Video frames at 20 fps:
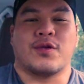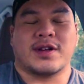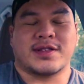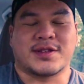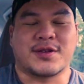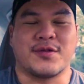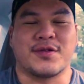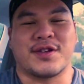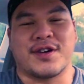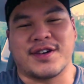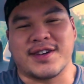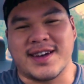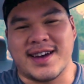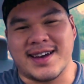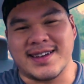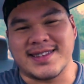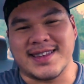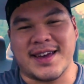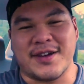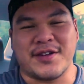What's going on,
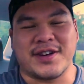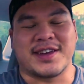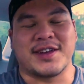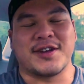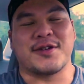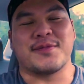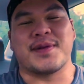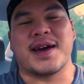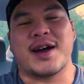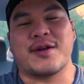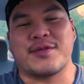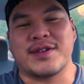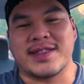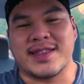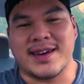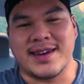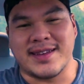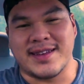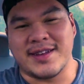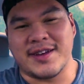guys? Eric here, back with
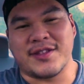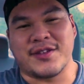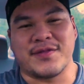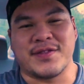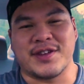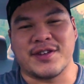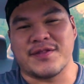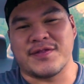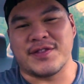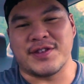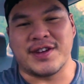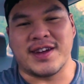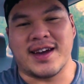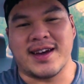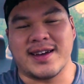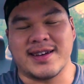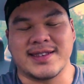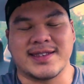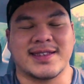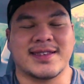another video for you
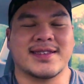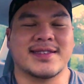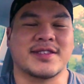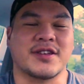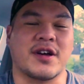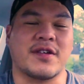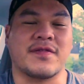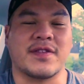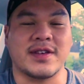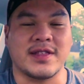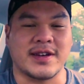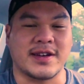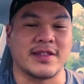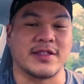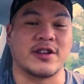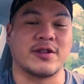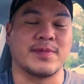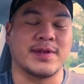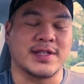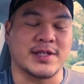guys. Sorry if I look a
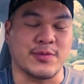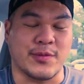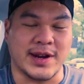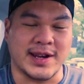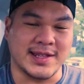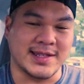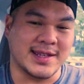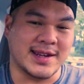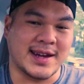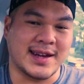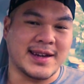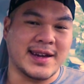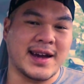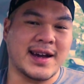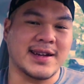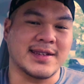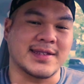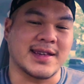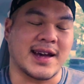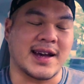little bit sweaty tonight,
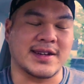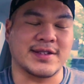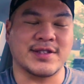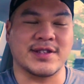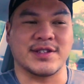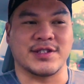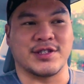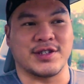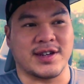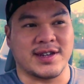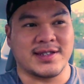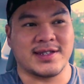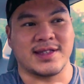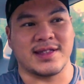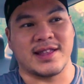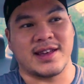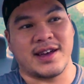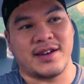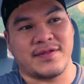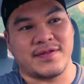guys. I actually just
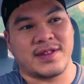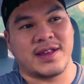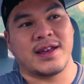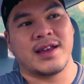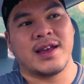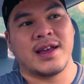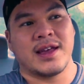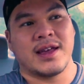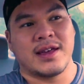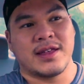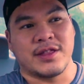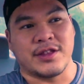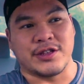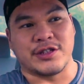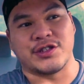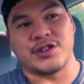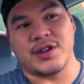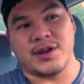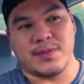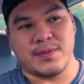left the
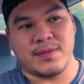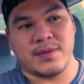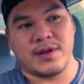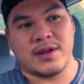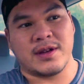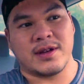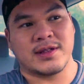gym.